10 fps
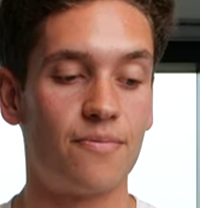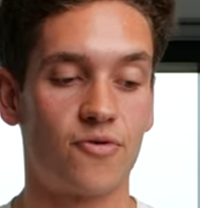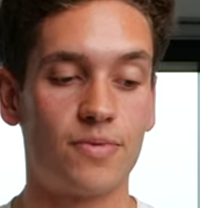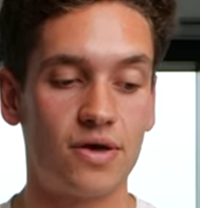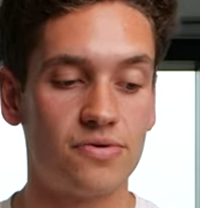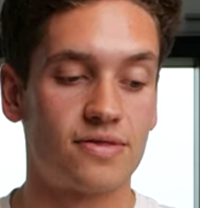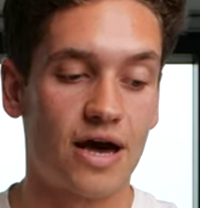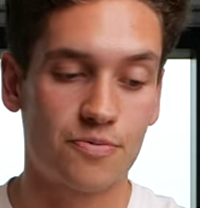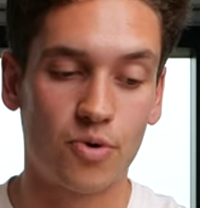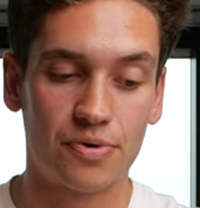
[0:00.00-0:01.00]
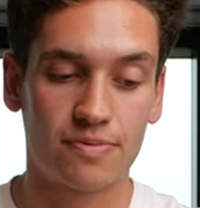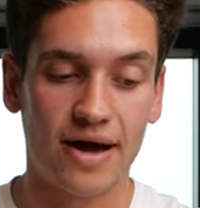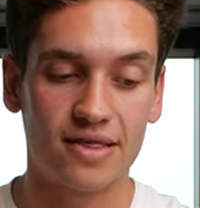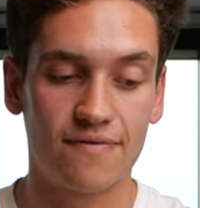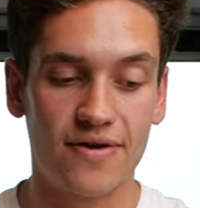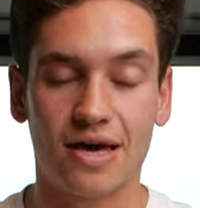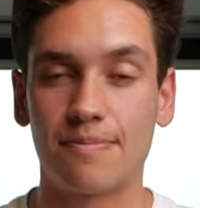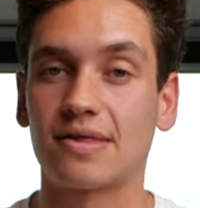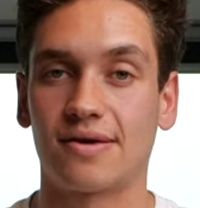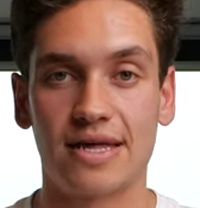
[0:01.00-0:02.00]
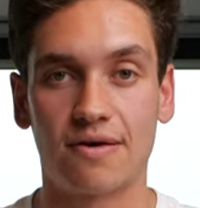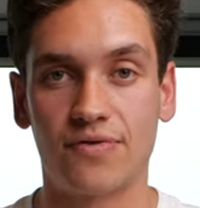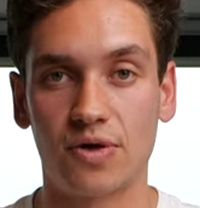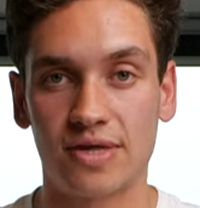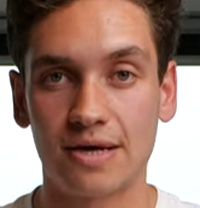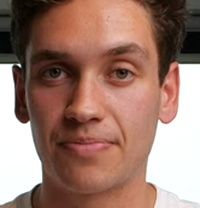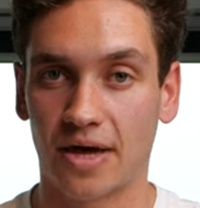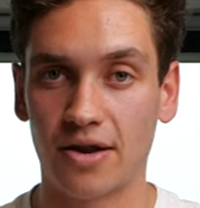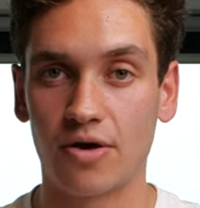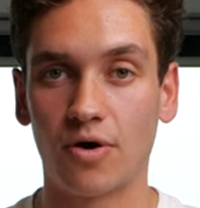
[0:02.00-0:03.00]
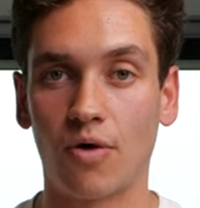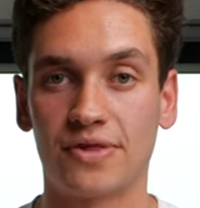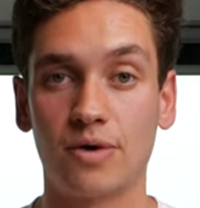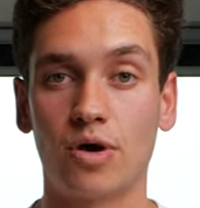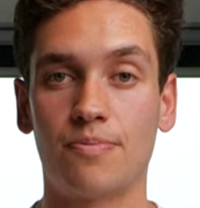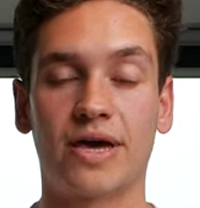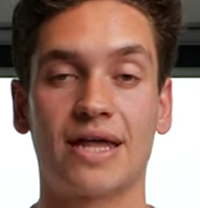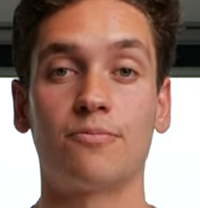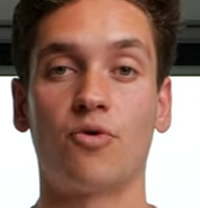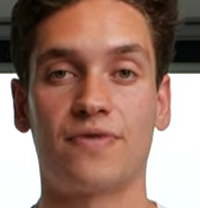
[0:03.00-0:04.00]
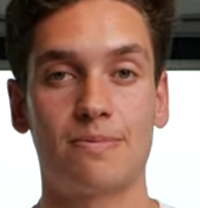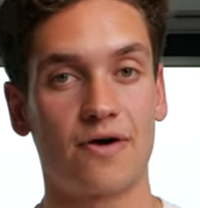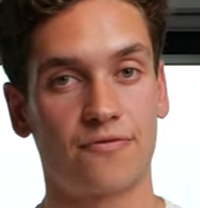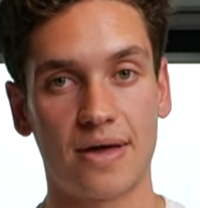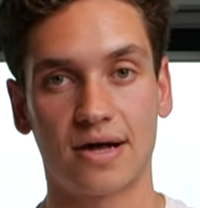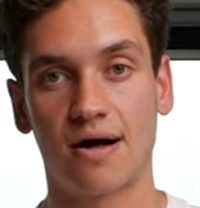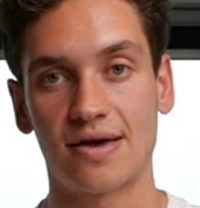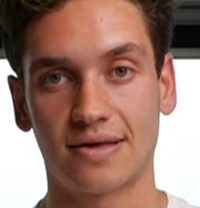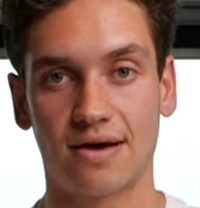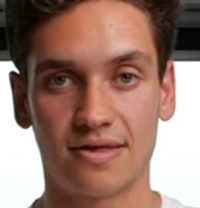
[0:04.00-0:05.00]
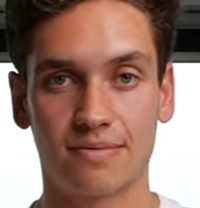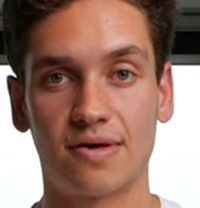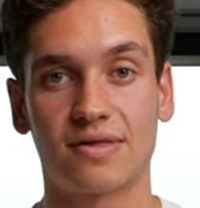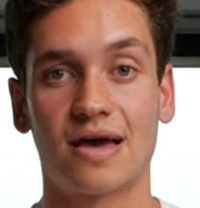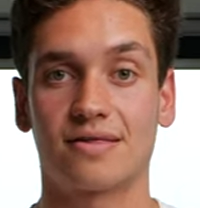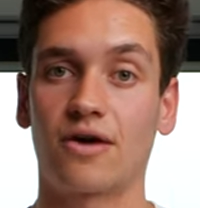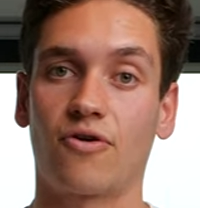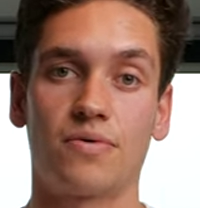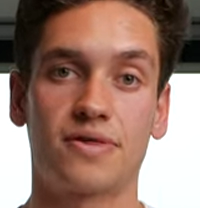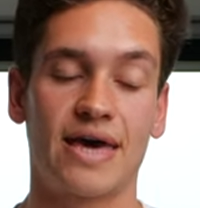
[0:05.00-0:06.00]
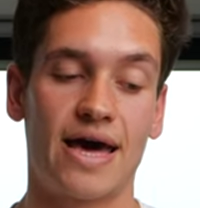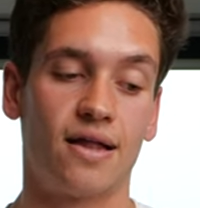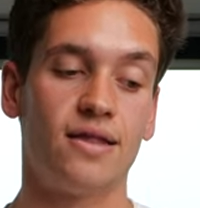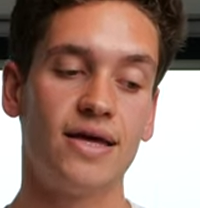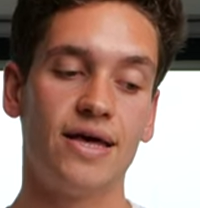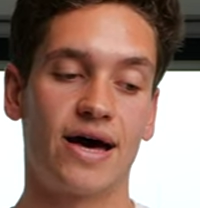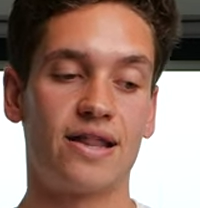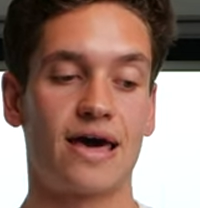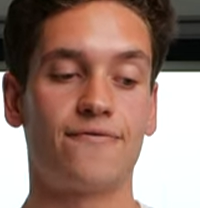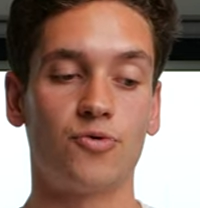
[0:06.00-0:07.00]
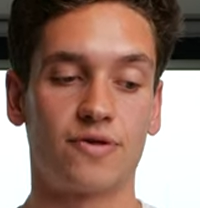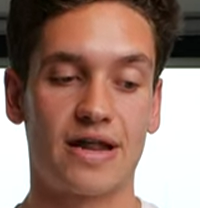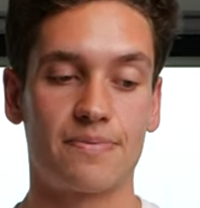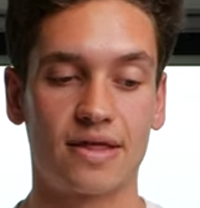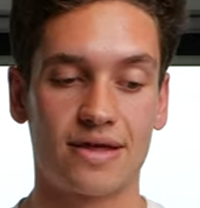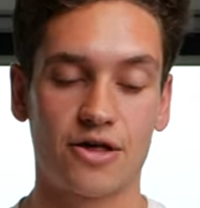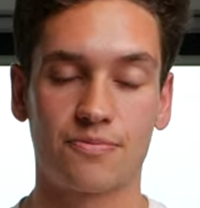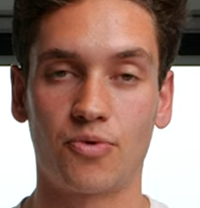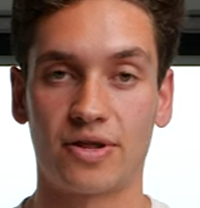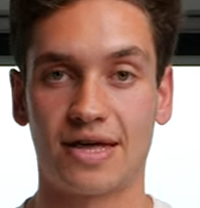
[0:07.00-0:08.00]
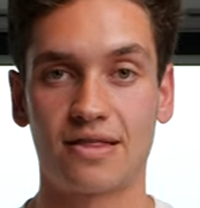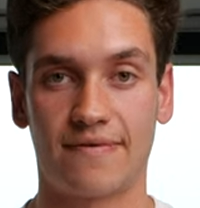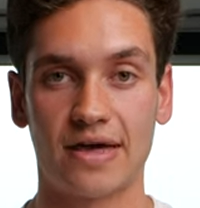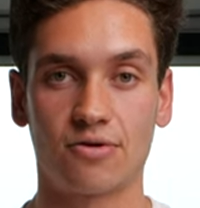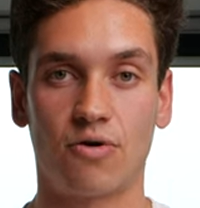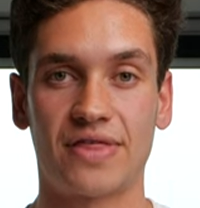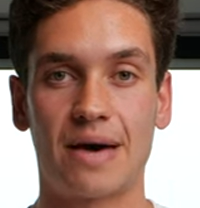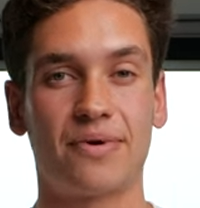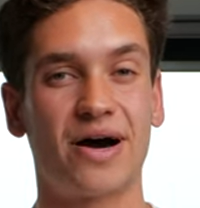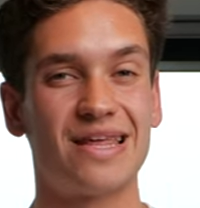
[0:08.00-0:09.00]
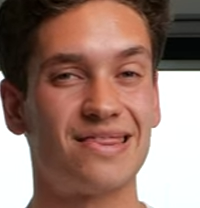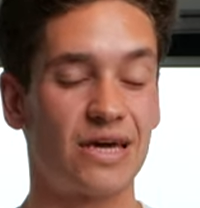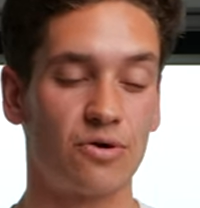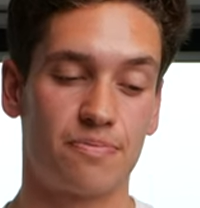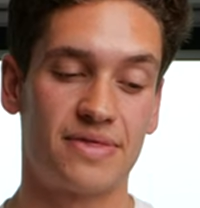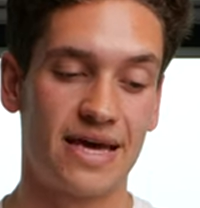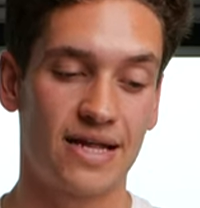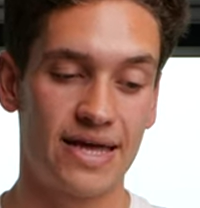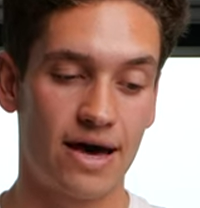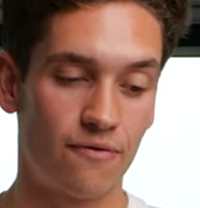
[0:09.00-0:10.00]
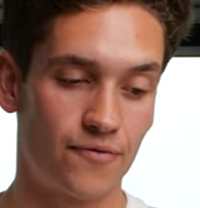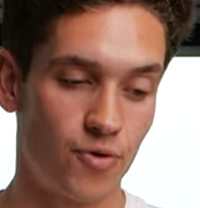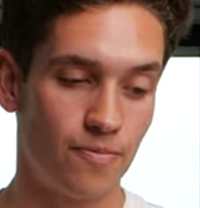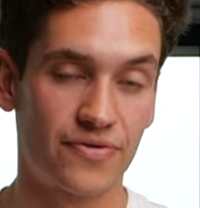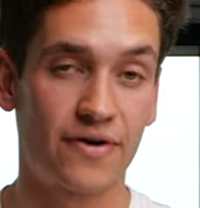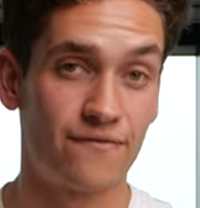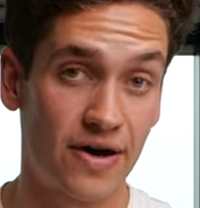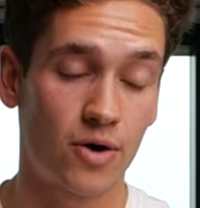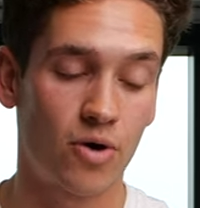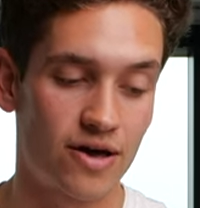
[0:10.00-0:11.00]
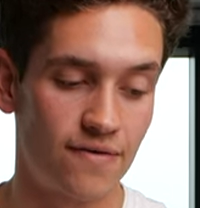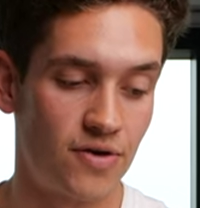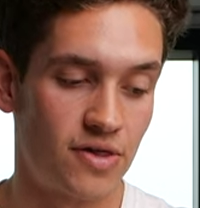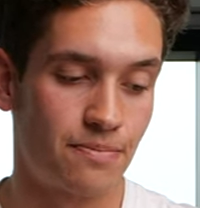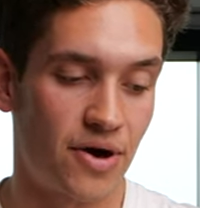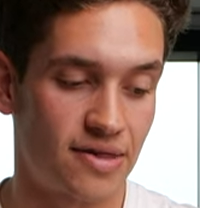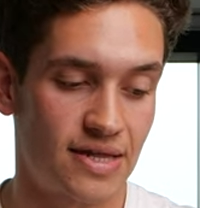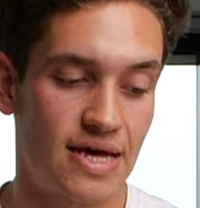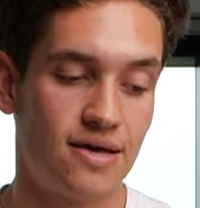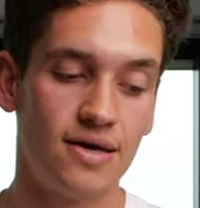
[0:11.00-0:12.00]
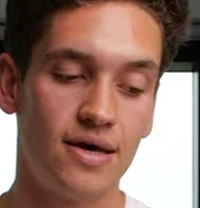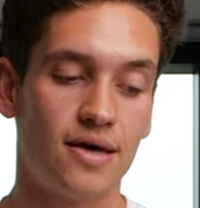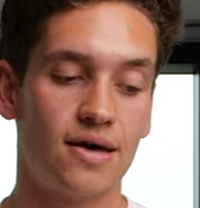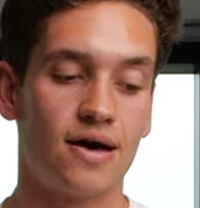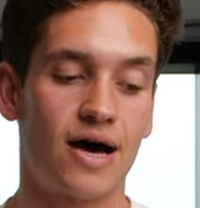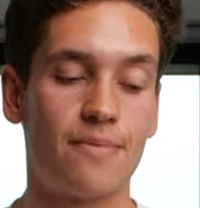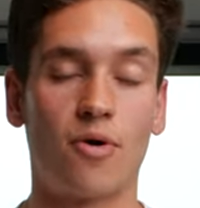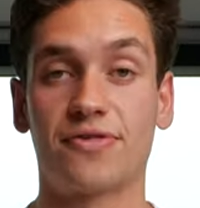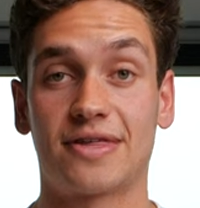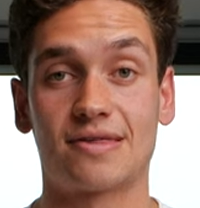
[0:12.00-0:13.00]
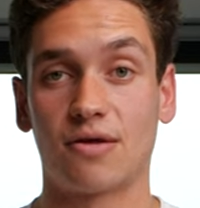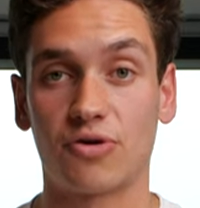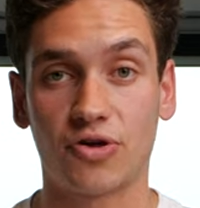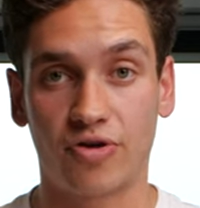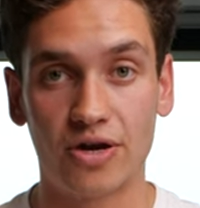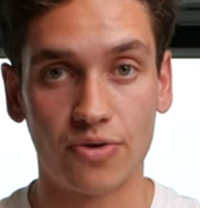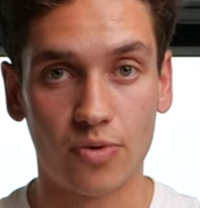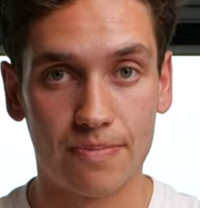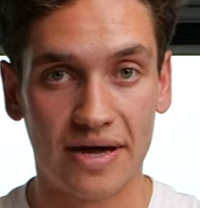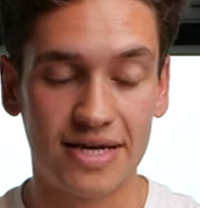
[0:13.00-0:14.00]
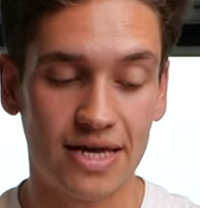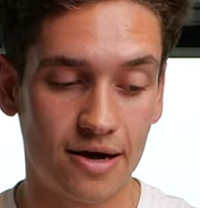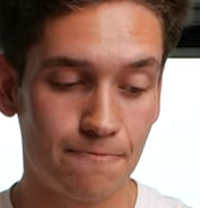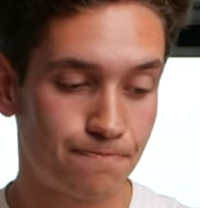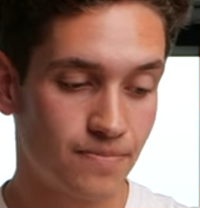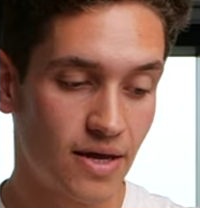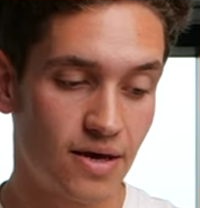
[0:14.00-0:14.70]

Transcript: From a user dashboard perspective, it can be slightly confusing. I know that obviously Whoop are getting more feedback from their clients and customers as they grow in scale, and therefore developing the dashboard and the interface of that, but I didn't think it was particularly helpful. I found it quite confusing personally. Obviously, there's no screen on the Whoop Band either.